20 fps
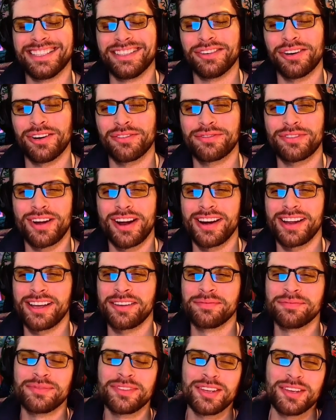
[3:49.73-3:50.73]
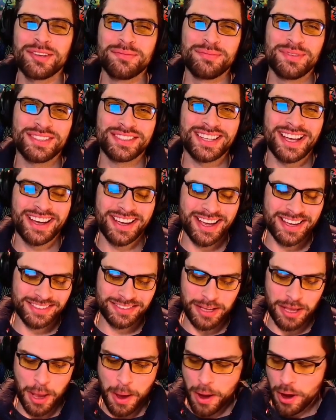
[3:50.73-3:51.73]
see y'all Friday. Peace out,
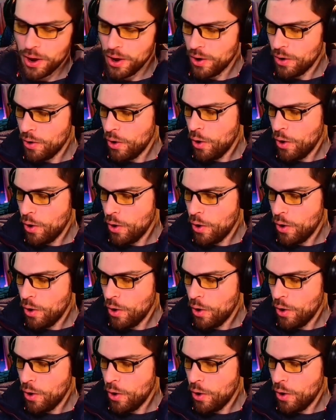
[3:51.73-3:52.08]
guys.